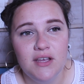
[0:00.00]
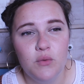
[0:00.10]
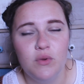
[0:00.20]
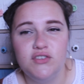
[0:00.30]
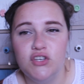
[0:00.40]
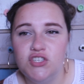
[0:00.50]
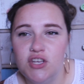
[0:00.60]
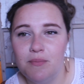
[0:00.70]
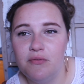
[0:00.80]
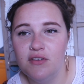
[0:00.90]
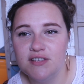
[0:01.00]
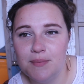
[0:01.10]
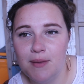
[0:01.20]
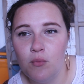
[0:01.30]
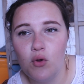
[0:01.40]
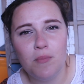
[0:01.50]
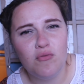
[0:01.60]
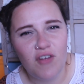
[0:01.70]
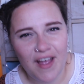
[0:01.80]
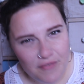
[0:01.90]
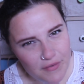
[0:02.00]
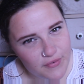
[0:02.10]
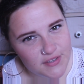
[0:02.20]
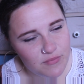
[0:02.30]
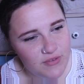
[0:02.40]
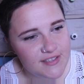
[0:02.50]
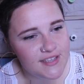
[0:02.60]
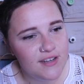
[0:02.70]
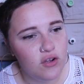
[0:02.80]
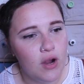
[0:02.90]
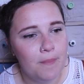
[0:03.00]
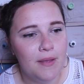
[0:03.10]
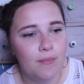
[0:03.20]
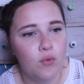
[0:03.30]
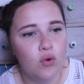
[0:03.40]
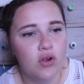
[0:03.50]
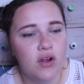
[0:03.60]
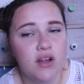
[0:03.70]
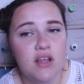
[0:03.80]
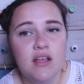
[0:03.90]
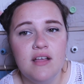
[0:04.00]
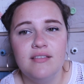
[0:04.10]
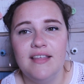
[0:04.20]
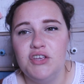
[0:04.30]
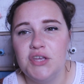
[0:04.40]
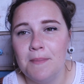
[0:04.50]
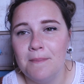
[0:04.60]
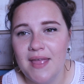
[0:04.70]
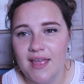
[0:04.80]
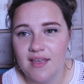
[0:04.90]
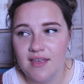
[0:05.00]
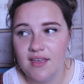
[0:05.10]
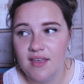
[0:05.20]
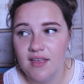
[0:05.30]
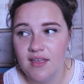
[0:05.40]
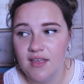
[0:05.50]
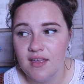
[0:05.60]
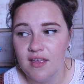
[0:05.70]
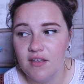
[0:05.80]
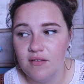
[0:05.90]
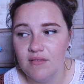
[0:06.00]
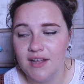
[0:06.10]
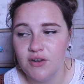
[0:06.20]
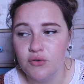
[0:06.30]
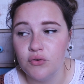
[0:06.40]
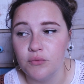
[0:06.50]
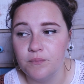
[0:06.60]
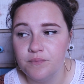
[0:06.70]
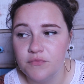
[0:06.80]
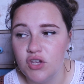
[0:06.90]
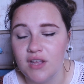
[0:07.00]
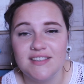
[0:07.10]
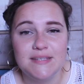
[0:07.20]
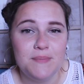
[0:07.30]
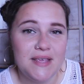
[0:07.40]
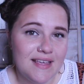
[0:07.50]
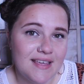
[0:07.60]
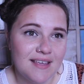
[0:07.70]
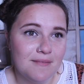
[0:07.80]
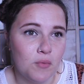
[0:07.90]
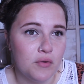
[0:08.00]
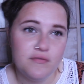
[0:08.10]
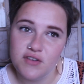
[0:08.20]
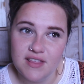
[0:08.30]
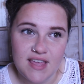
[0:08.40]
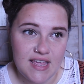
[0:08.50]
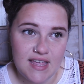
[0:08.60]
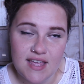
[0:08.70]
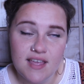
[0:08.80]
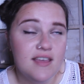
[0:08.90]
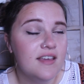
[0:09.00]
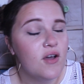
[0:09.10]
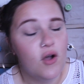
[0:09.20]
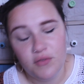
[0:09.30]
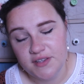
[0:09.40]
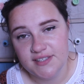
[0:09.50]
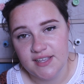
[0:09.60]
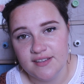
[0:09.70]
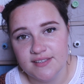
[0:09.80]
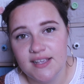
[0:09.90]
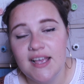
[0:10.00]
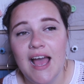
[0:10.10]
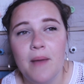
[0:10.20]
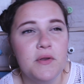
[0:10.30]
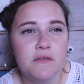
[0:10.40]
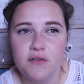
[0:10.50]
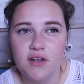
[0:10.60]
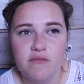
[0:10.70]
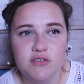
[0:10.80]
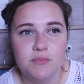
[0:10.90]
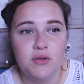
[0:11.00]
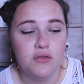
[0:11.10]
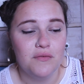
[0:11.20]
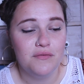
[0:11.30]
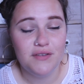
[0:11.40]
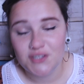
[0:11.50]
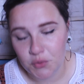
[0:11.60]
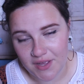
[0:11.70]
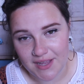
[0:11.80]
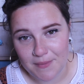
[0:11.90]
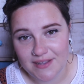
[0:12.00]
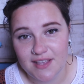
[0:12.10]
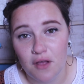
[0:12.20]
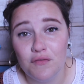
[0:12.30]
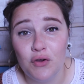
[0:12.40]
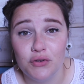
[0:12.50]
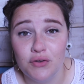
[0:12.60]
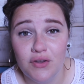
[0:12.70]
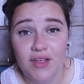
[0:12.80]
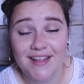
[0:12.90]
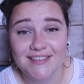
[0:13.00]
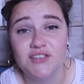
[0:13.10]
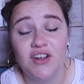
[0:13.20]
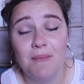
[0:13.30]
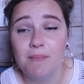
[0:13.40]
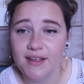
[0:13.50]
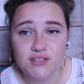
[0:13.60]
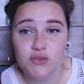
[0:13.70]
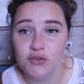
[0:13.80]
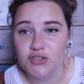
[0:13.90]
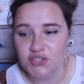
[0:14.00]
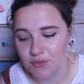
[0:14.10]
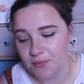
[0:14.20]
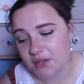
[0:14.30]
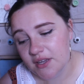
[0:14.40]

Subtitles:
whereas YouTube feels a bit more private for some reason, or a bit more like you can make, I don't know, you can speak more freely, all these things. I wouldn't feel comfortable videoing myself on Instagram, but I do on YouTube.